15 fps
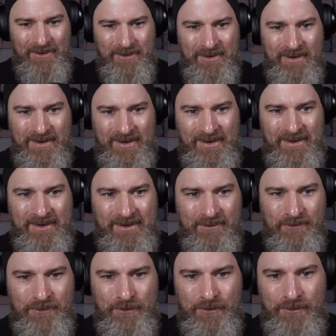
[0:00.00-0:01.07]
think eating
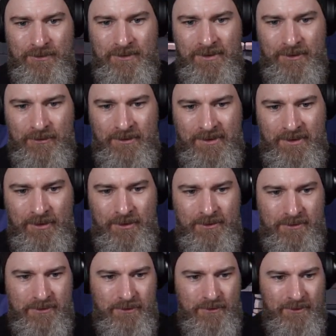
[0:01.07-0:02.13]
food literally
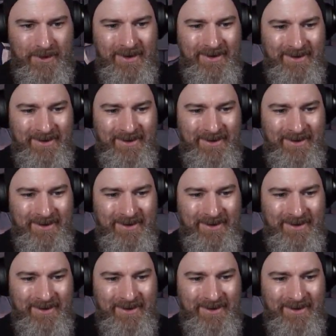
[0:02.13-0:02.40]
hurts you.